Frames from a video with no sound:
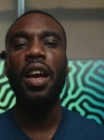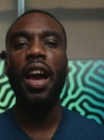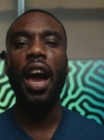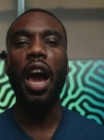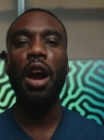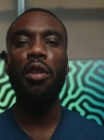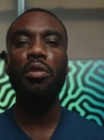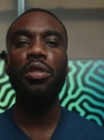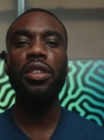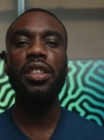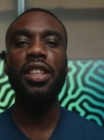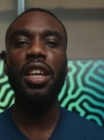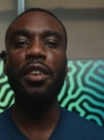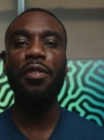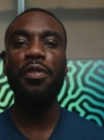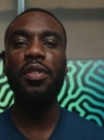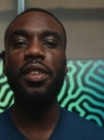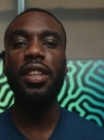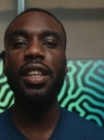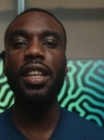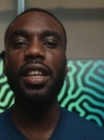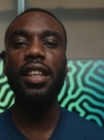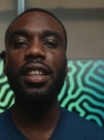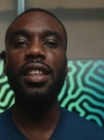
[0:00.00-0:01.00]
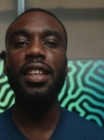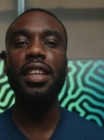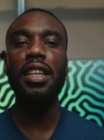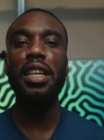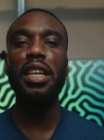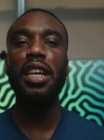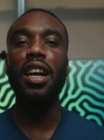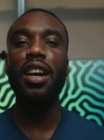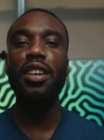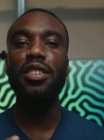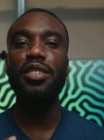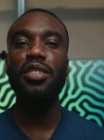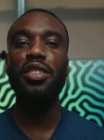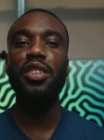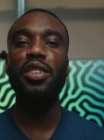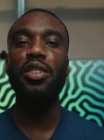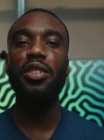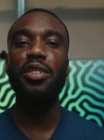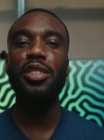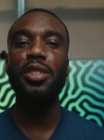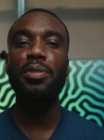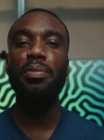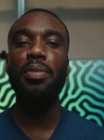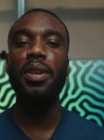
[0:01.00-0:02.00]
I would definitely
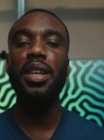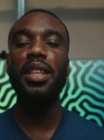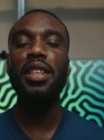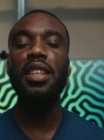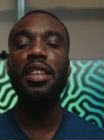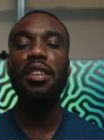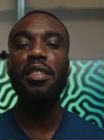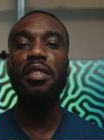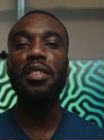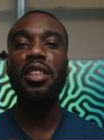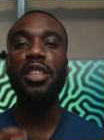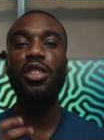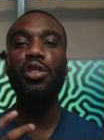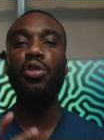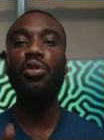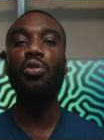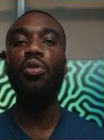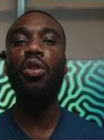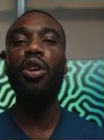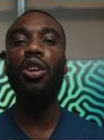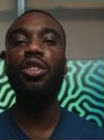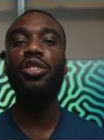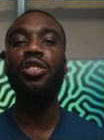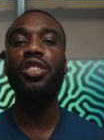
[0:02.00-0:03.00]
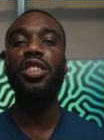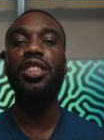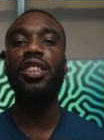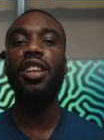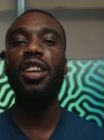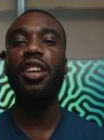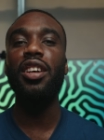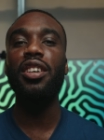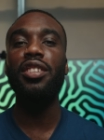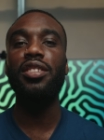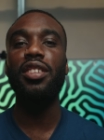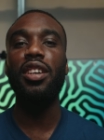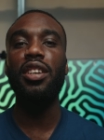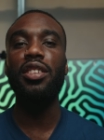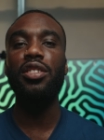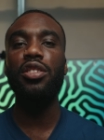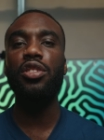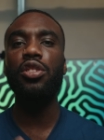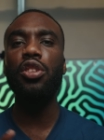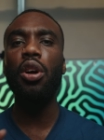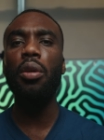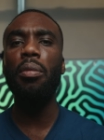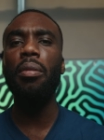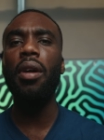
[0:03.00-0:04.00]
consider spending the $200 on
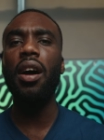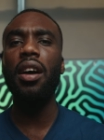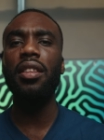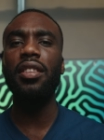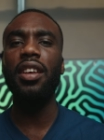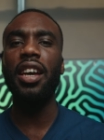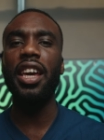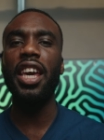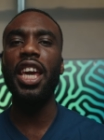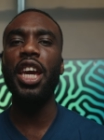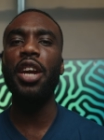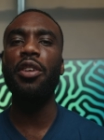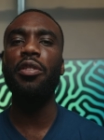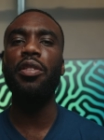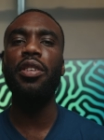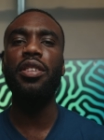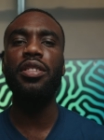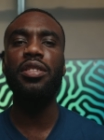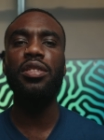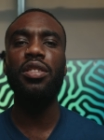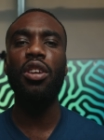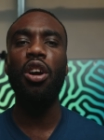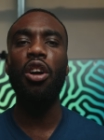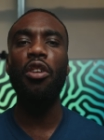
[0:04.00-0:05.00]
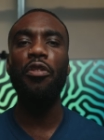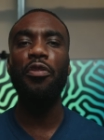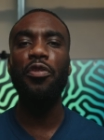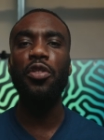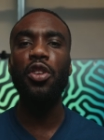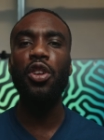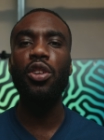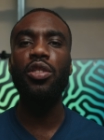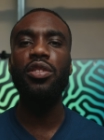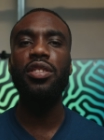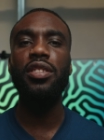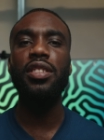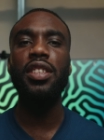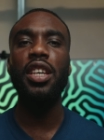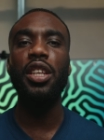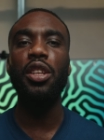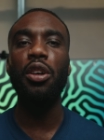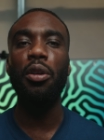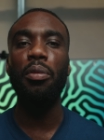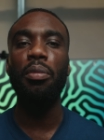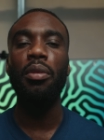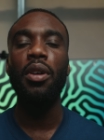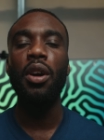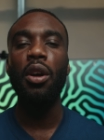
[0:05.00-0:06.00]
some other areas of your
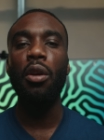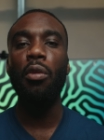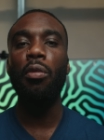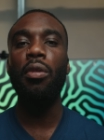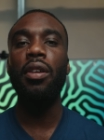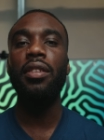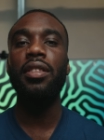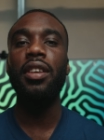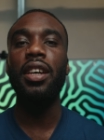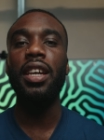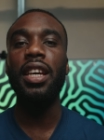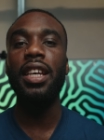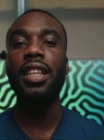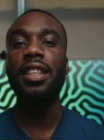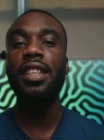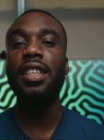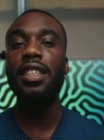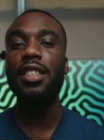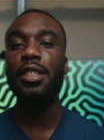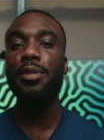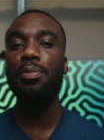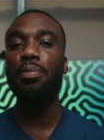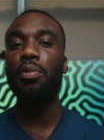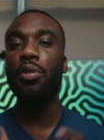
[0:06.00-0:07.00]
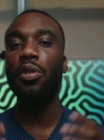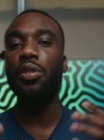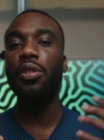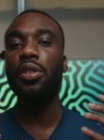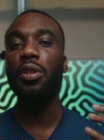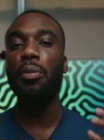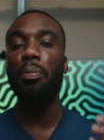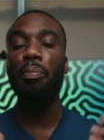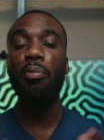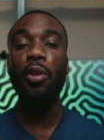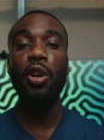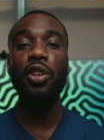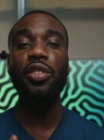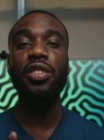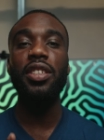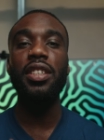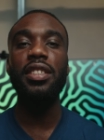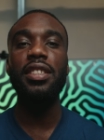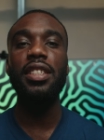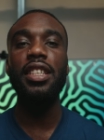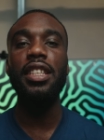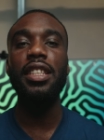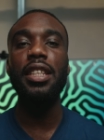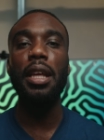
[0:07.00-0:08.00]
setup, whether it is
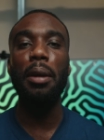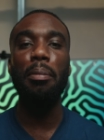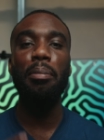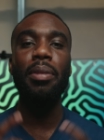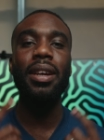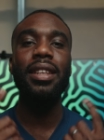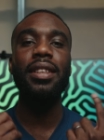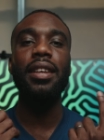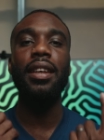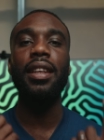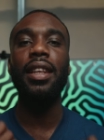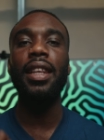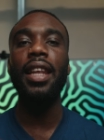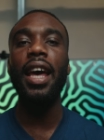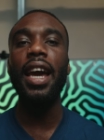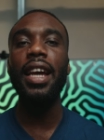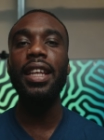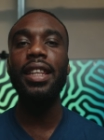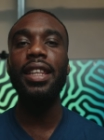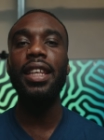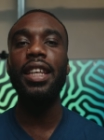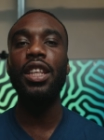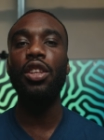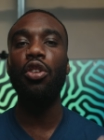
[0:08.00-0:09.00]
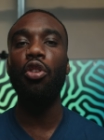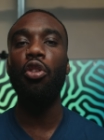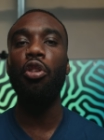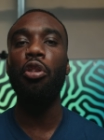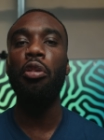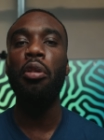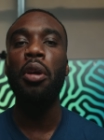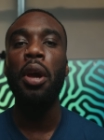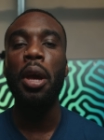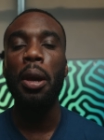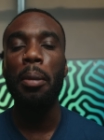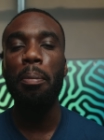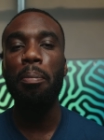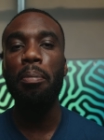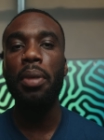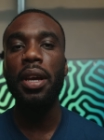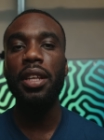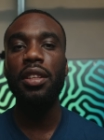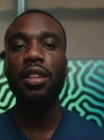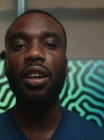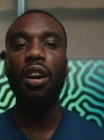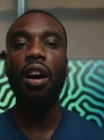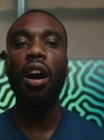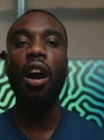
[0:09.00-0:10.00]
purchasing better lighting or
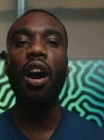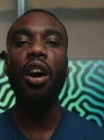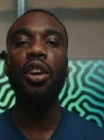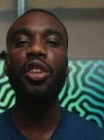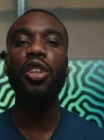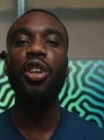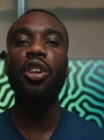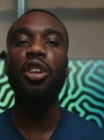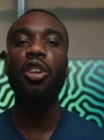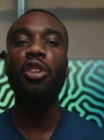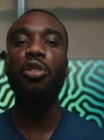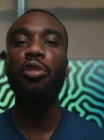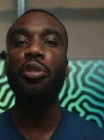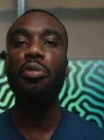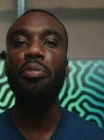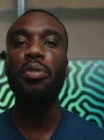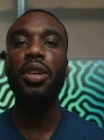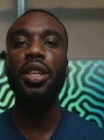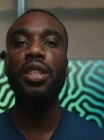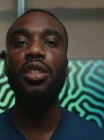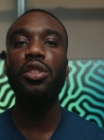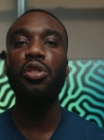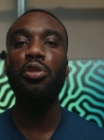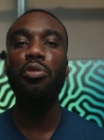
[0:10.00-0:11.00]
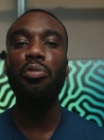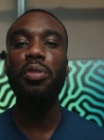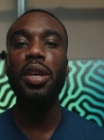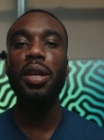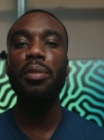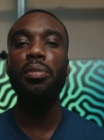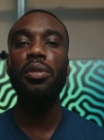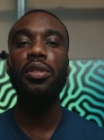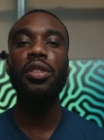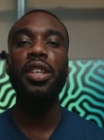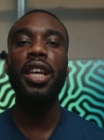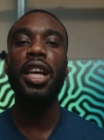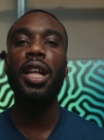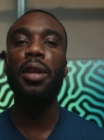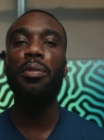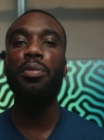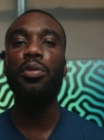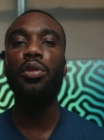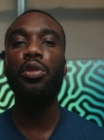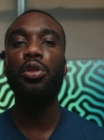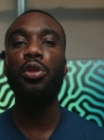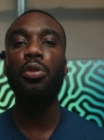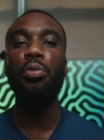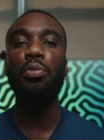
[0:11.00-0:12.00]
better audio equipment to be able to help
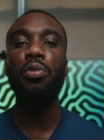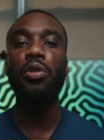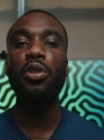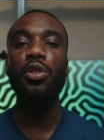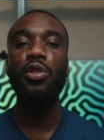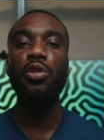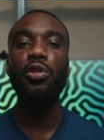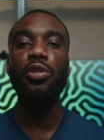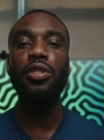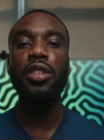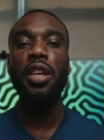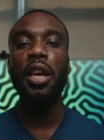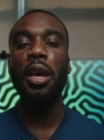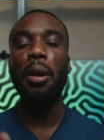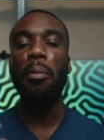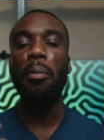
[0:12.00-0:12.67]
you to produce